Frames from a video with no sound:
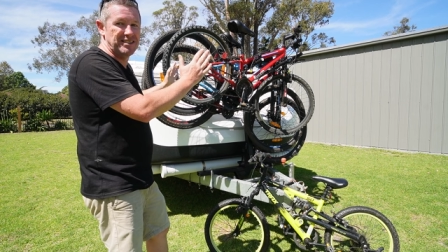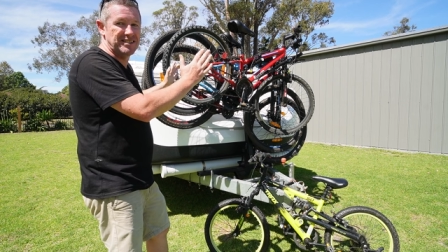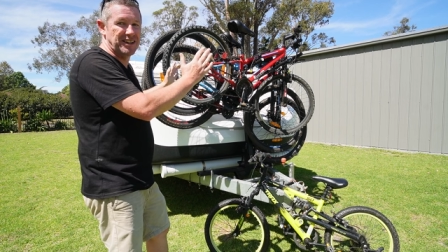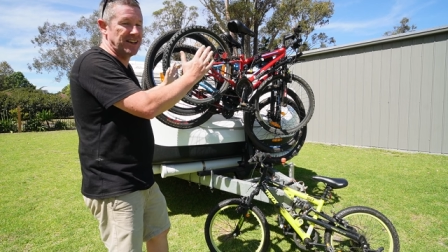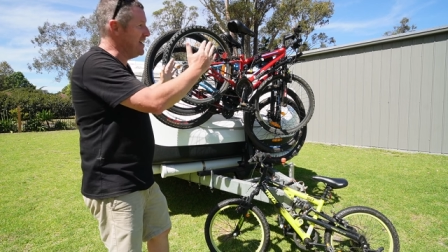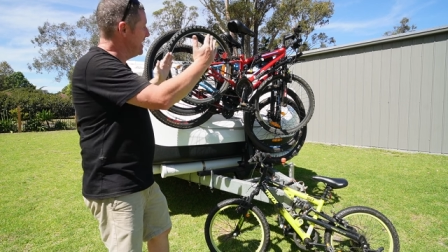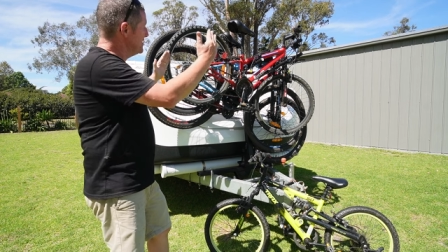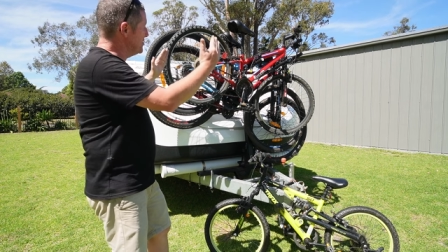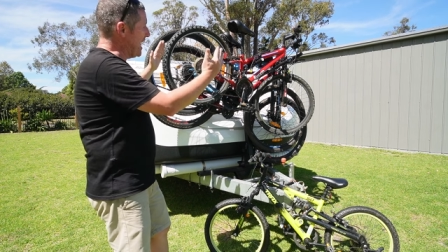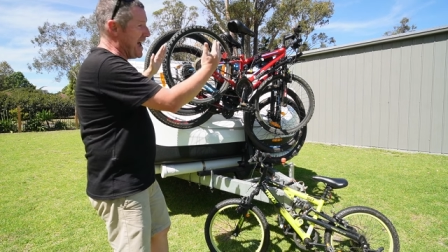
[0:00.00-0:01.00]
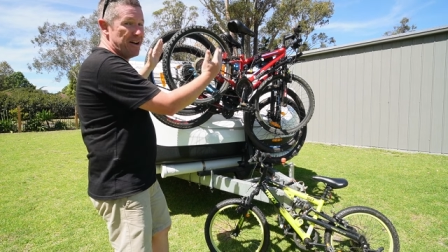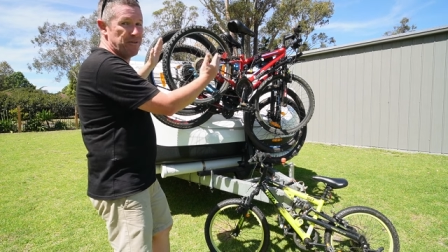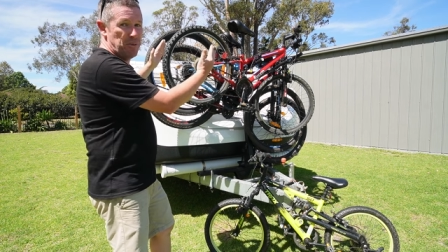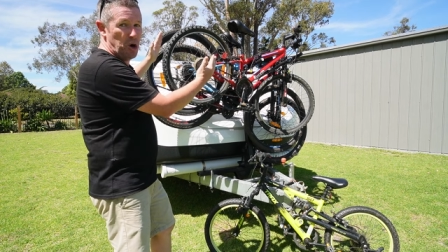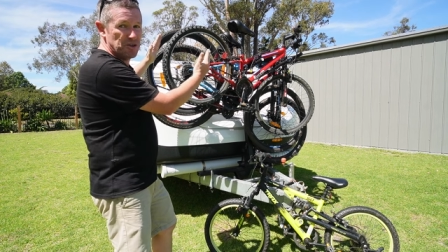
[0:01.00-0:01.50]
is to sort of have
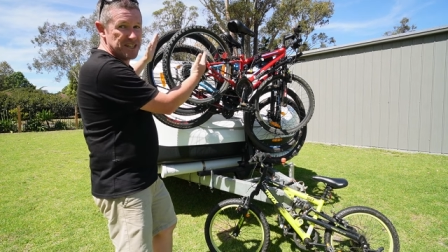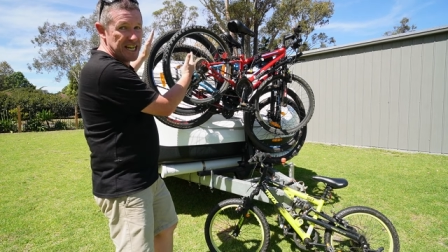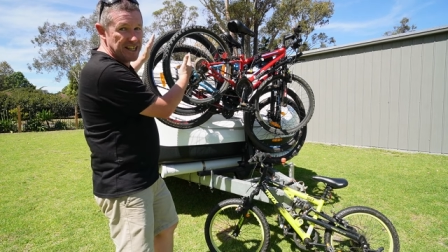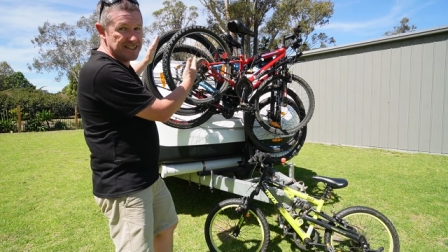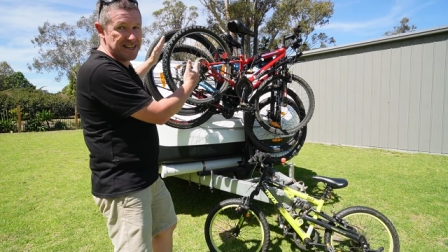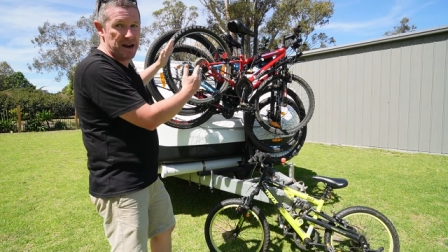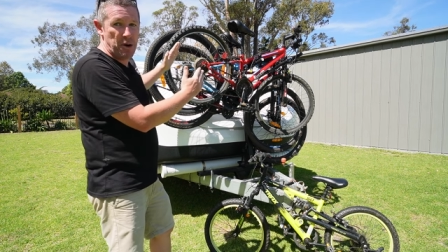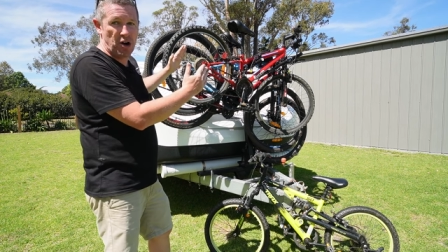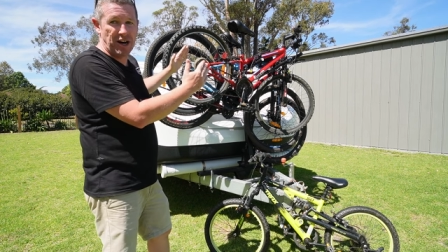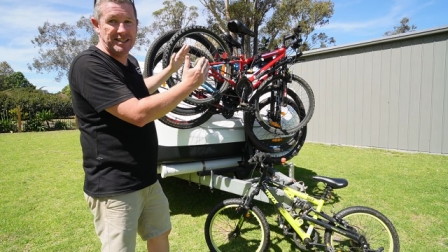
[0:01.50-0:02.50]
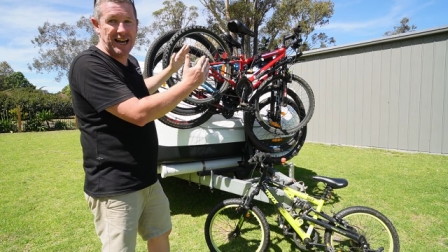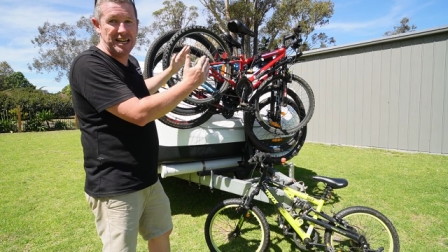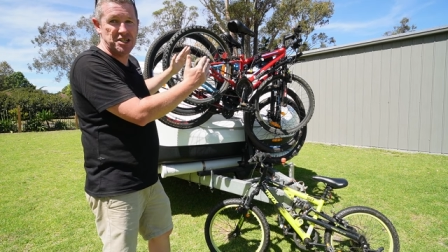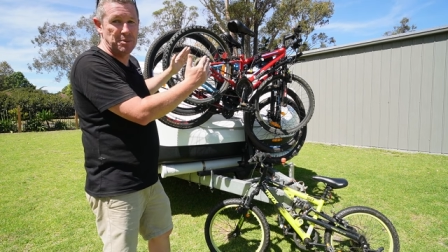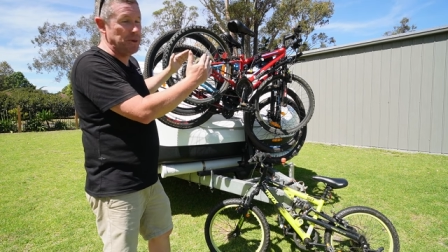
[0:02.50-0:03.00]
them all sitting in the same orientation,